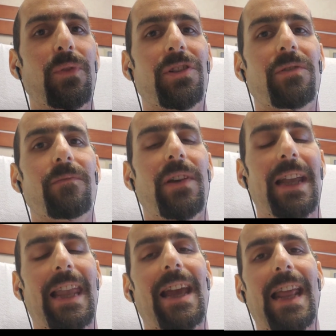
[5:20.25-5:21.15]
which I
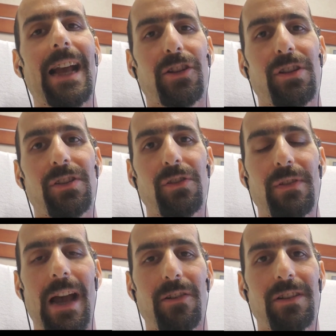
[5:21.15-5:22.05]
can't actually do
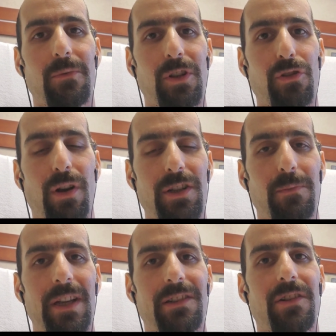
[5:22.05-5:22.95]
now because it would crush
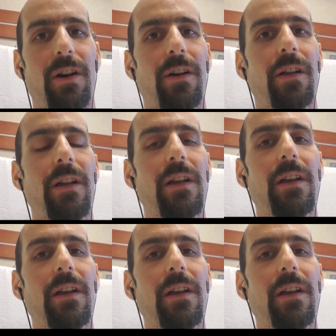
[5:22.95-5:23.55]
my skull,